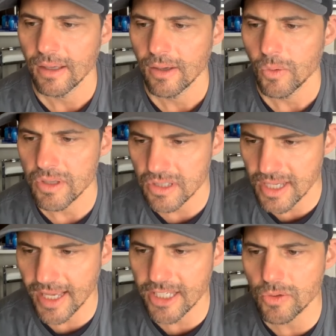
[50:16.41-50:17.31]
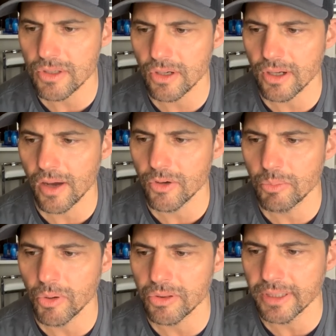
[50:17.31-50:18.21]
when the statue is uncovered,
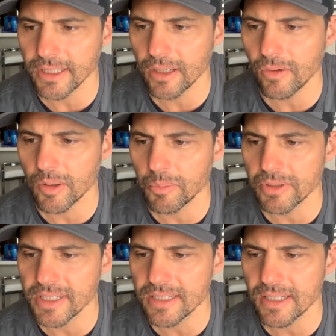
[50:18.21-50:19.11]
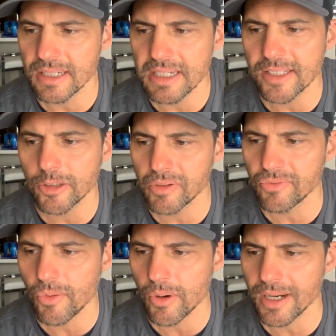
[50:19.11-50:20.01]
both Leo and Perdita kneel
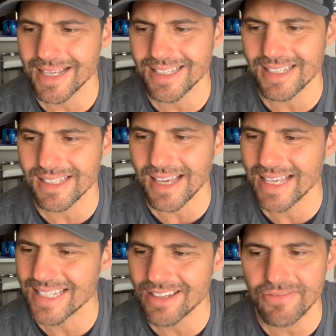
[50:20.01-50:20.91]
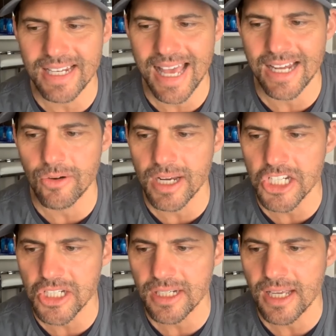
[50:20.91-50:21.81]
before it as, is, as if in
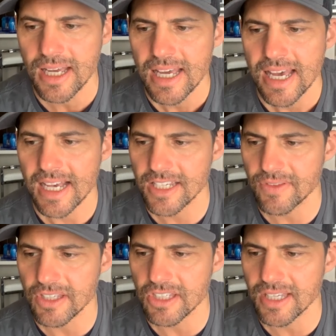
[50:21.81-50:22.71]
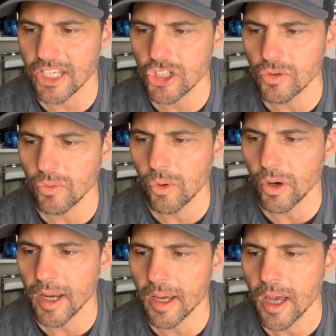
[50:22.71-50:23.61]
adoration, as if the statue were
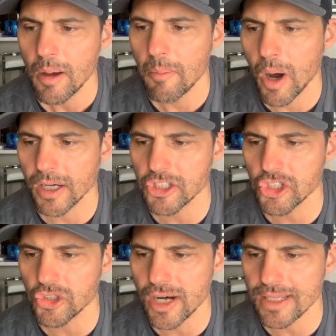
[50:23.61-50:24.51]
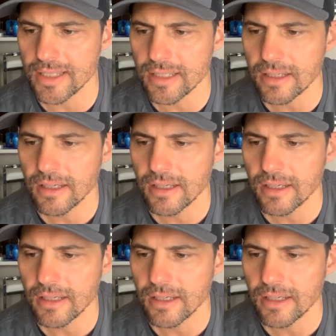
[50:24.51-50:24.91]
a monstrance.